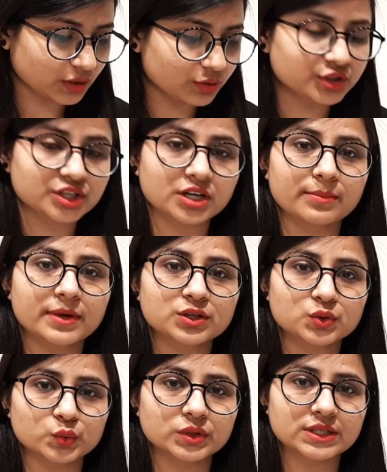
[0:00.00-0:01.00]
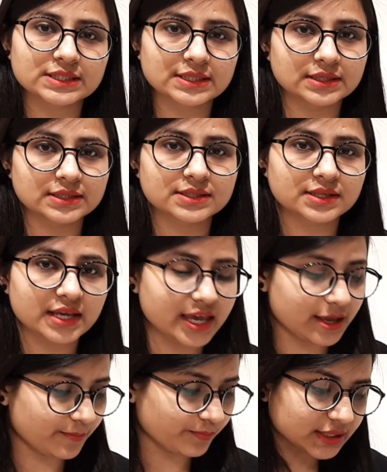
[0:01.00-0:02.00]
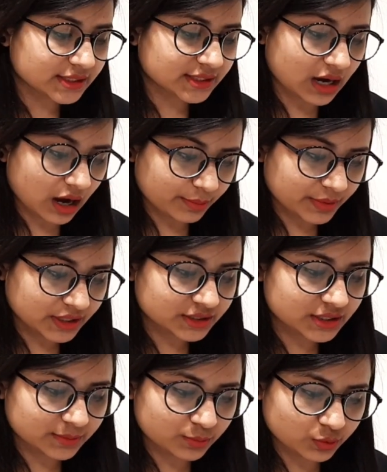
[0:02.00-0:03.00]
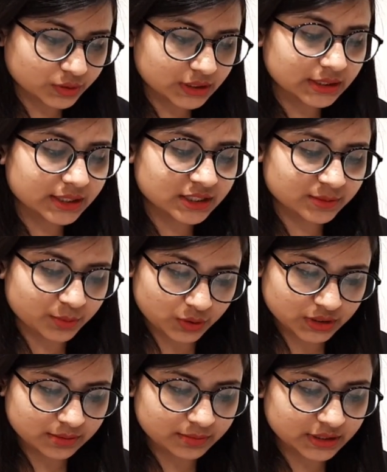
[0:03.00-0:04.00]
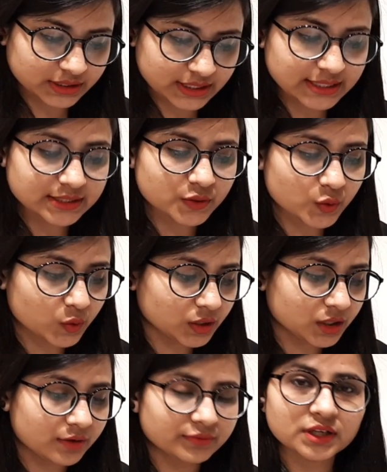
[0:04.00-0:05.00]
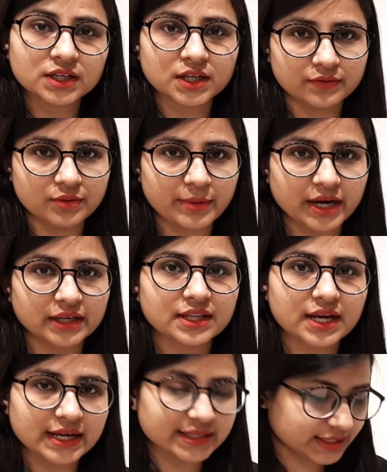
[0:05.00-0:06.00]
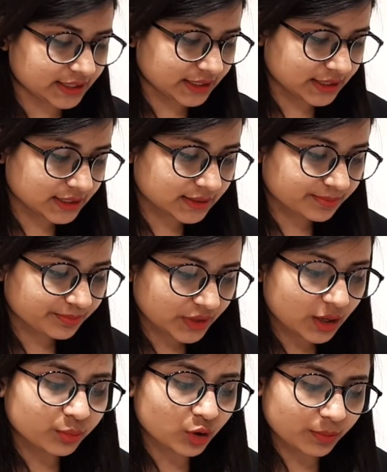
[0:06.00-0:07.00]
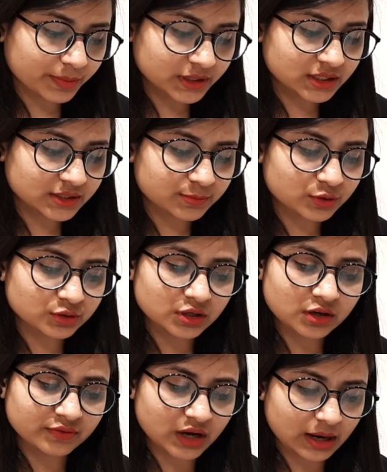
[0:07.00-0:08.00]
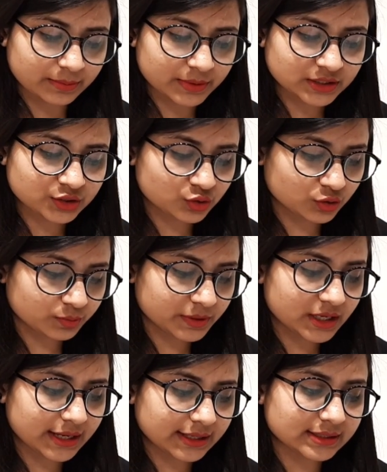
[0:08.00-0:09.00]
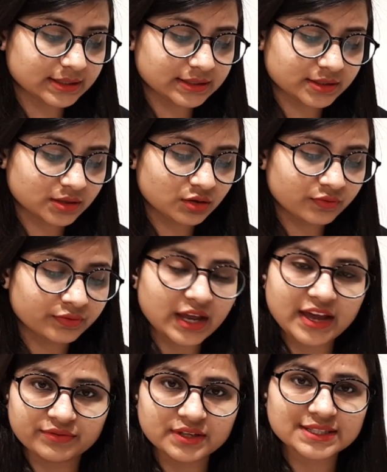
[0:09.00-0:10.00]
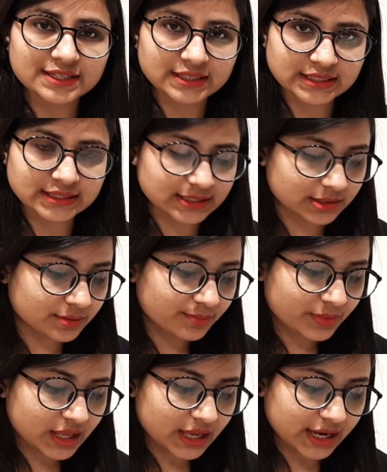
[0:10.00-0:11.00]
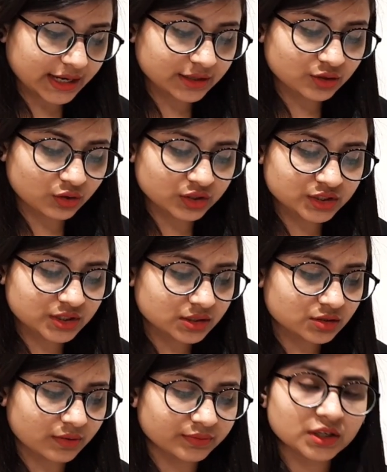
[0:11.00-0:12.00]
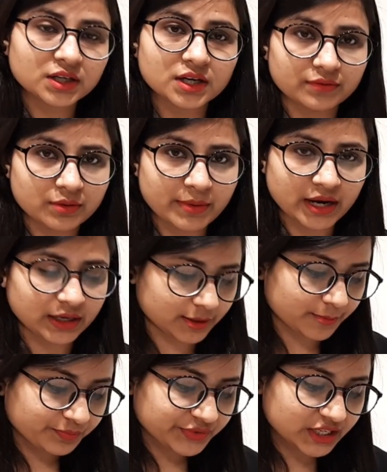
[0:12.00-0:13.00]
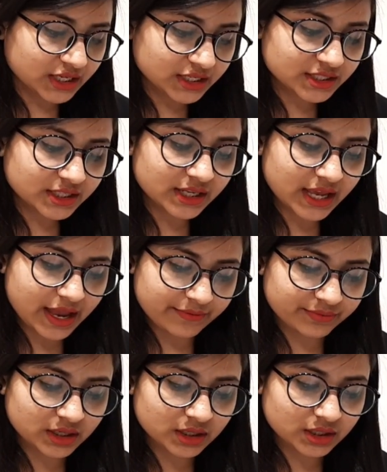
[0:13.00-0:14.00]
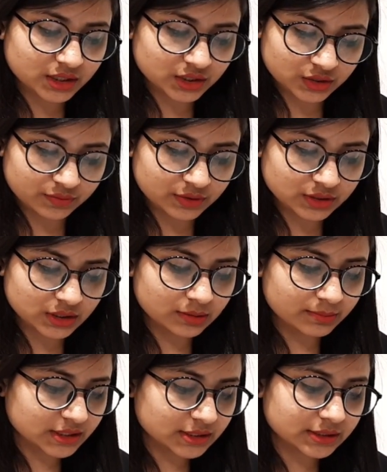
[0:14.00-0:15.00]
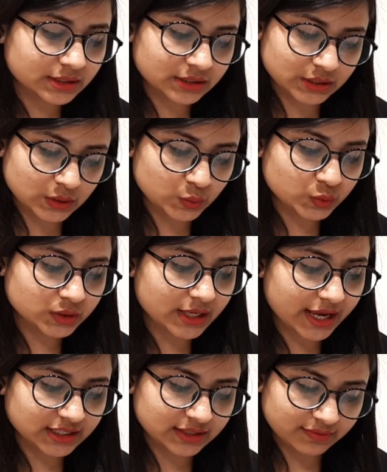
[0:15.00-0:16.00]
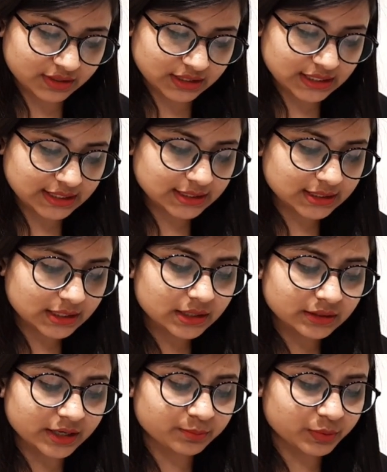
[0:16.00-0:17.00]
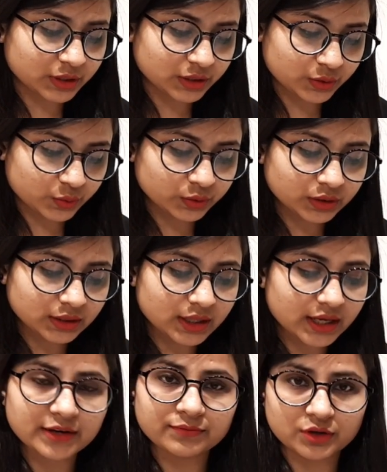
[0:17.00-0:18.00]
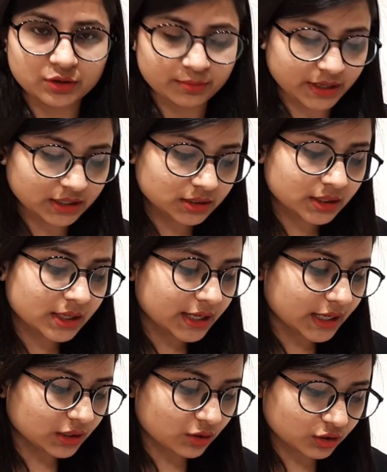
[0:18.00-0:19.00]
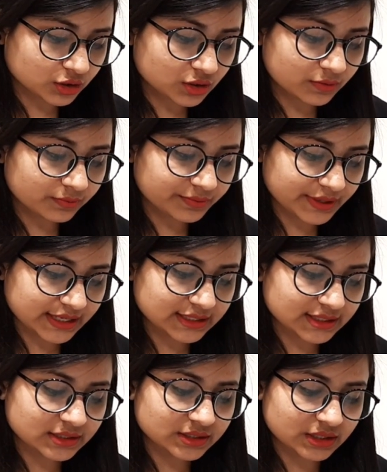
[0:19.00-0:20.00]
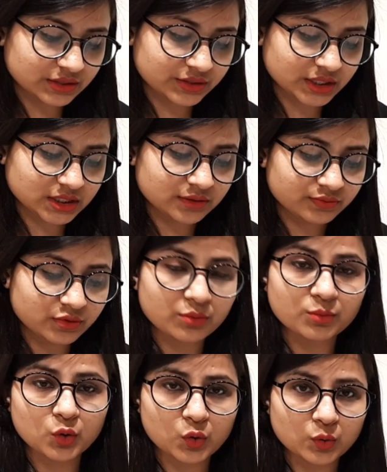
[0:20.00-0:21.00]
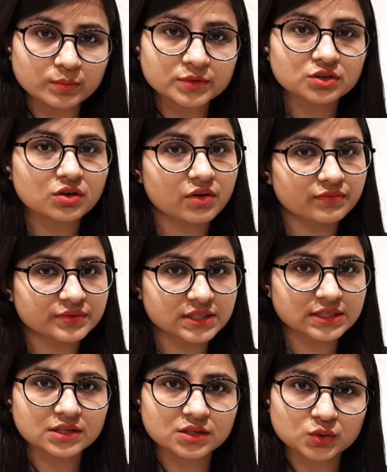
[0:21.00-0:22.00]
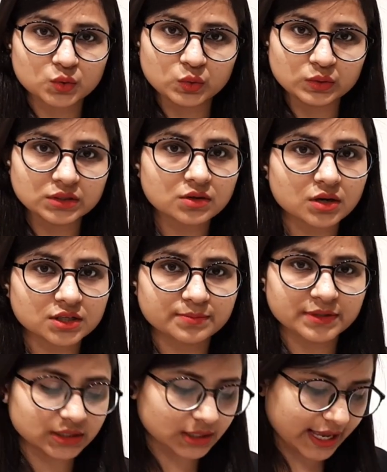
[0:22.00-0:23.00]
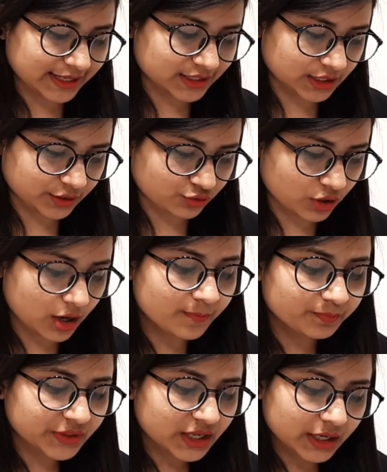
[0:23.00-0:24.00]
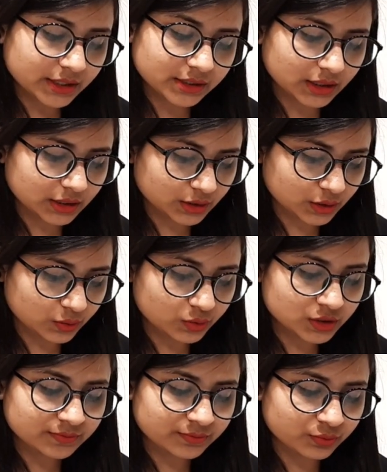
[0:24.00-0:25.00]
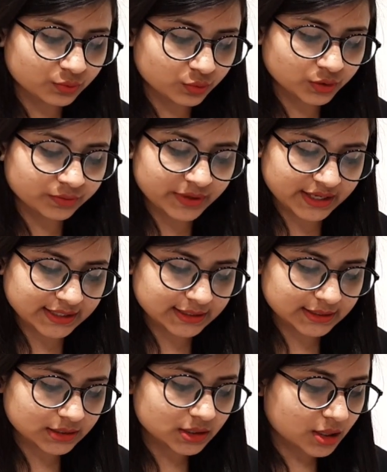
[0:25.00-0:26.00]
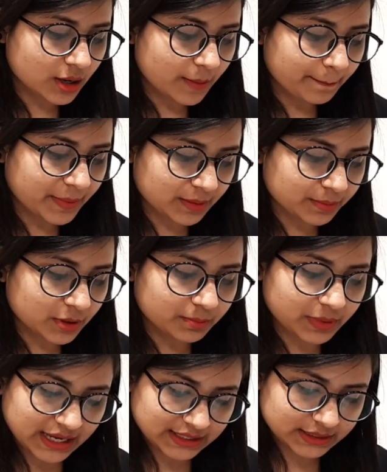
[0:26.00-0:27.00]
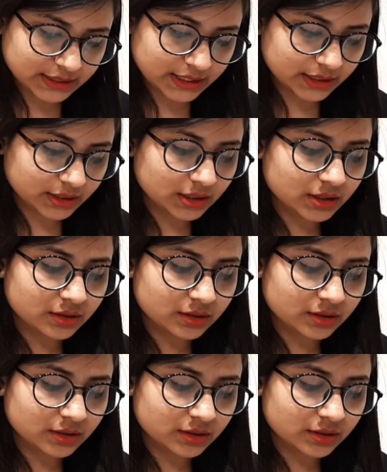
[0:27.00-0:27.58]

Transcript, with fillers: Question number 2. Discuss. A. Is garbage disposal the responsibilities only of the government? The answer is proper disposal of garbage should be a concern of every citizen and not just of the government. Each and every individual must reduce activities that pollute the environment. A lot of waste is generated from homes, offices, schools, hospitals, etc. It includes food waste, paper, plastic,